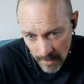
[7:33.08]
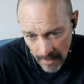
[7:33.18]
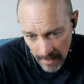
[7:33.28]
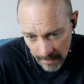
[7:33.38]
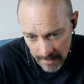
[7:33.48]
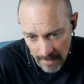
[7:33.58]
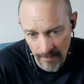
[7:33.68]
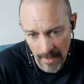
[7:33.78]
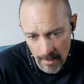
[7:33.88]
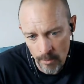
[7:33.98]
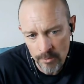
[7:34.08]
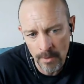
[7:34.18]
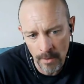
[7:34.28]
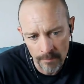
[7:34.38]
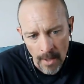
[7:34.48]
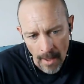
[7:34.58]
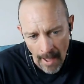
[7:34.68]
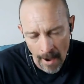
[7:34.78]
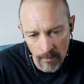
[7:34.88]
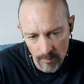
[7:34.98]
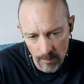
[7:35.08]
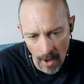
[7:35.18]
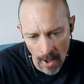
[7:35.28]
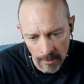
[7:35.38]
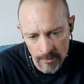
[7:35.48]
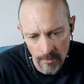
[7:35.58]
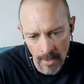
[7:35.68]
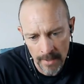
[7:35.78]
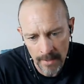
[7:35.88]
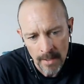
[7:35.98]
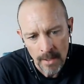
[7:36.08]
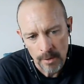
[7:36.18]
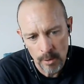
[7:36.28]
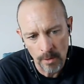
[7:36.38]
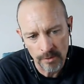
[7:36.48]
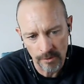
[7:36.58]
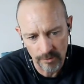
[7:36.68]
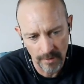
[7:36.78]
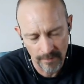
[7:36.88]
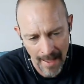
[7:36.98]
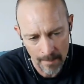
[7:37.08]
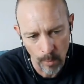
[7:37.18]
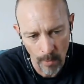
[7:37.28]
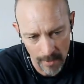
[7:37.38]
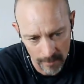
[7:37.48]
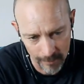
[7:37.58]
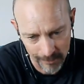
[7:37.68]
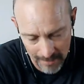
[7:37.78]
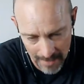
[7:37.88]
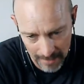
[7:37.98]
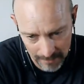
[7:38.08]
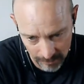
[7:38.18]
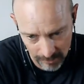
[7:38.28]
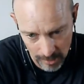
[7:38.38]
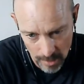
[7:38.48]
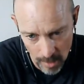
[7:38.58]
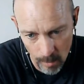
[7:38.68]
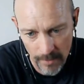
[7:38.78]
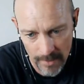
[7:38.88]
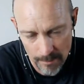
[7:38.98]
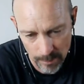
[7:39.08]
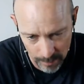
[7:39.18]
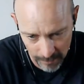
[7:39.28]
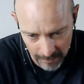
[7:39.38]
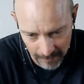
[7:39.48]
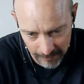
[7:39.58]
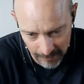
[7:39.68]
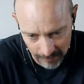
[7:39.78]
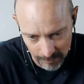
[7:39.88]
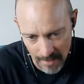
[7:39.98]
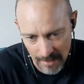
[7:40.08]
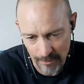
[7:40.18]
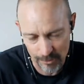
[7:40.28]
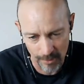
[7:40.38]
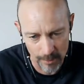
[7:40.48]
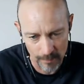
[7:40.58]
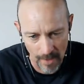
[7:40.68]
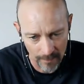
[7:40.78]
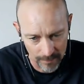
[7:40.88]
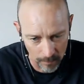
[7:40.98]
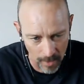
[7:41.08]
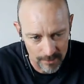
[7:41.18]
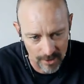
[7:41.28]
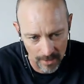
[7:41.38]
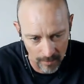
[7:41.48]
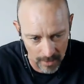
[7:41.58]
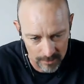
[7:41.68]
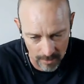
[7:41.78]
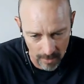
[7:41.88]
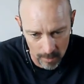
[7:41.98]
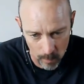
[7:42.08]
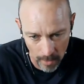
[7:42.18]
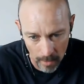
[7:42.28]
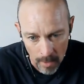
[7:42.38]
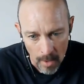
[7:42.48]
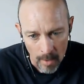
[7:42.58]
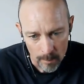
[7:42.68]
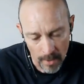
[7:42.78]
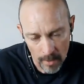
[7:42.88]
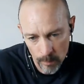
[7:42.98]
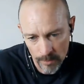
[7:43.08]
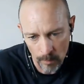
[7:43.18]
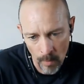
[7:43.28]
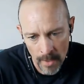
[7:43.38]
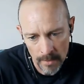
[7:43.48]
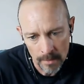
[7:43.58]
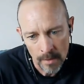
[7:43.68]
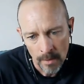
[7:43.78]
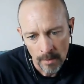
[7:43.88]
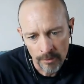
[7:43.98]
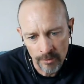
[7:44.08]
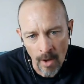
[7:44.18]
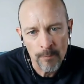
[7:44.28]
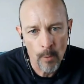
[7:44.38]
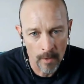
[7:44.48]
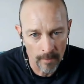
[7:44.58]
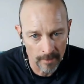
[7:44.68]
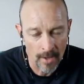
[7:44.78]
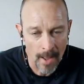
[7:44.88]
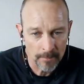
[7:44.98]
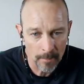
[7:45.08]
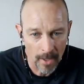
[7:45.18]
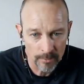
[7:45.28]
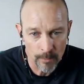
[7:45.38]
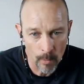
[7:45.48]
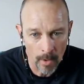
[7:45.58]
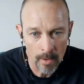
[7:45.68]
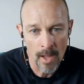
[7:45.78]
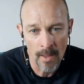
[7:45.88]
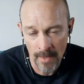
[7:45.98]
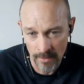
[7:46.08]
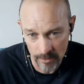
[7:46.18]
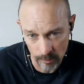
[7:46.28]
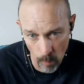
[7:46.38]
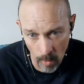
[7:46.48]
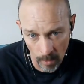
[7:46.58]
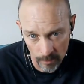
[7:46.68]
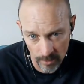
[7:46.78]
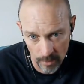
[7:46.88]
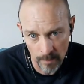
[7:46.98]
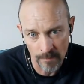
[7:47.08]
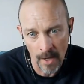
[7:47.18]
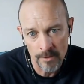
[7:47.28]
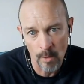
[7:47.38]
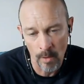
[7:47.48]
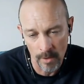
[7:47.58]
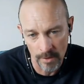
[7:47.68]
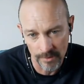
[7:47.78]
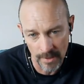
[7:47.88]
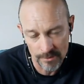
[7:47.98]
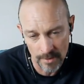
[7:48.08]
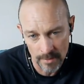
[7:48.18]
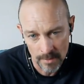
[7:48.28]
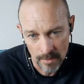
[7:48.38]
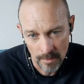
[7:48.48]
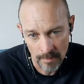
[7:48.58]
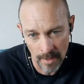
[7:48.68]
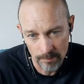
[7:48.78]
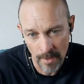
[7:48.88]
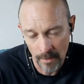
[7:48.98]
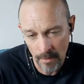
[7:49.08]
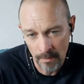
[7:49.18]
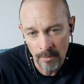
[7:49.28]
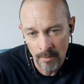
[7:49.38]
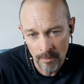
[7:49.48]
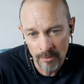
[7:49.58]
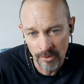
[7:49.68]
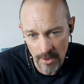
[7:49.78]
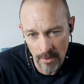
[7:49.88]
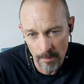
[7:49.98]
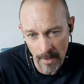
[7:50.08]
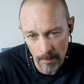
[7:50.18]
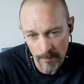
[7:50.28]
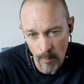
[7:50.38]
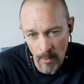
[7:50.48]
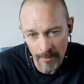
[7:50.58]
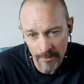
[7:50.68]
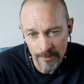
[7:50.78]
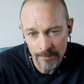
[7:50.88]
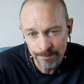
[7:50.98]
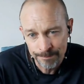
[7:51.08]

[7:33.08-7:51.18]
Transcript: And again, that notion of out of box, right? You're just at that point understanding just to know the capability exists, making sure you've got the right generation hardware paired with the right software that's optimized for it, and then it just works and it provides your organization that better security, better performance.